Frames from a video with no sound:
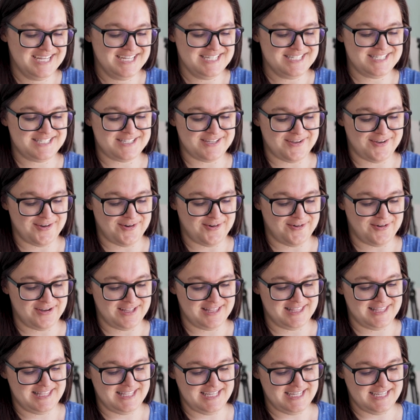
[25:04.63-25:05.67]
So
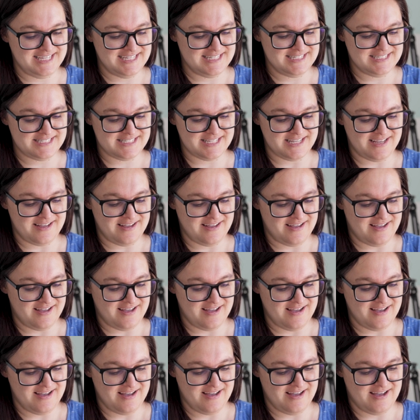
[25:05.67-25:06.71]
these
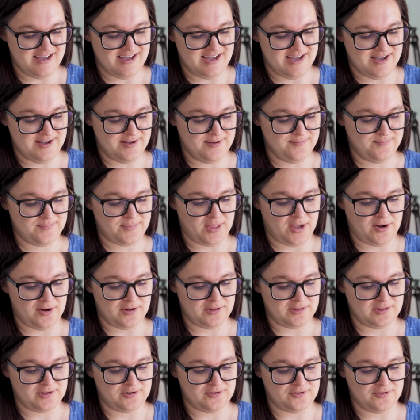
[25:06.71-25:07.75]

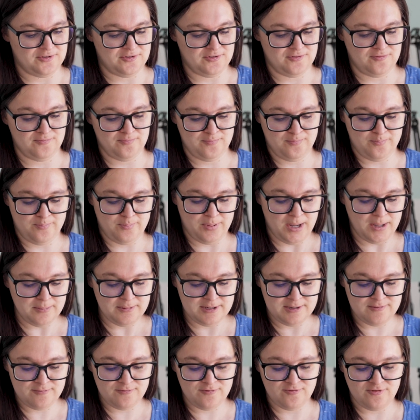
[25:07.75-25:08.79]
are little
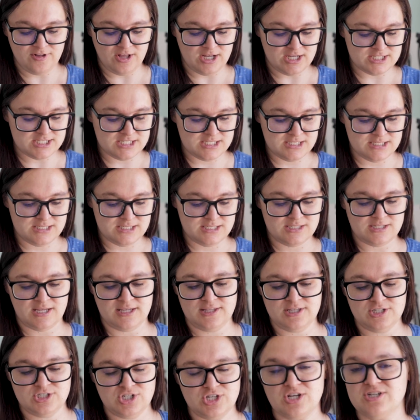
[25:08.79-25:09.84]
bobbin floss. I
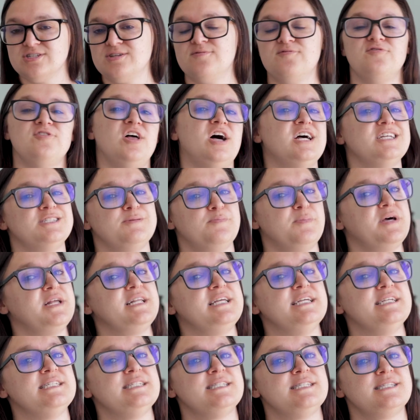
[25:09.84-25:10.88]
think she calls them floss
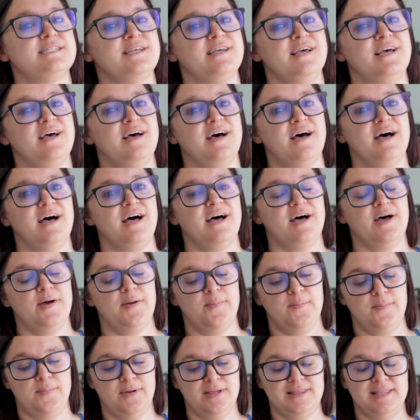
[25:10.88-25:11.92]
buddies,
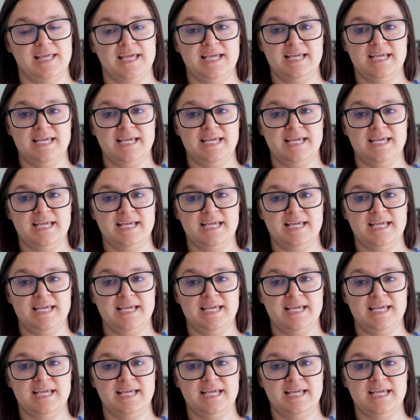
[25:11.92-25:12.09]
but they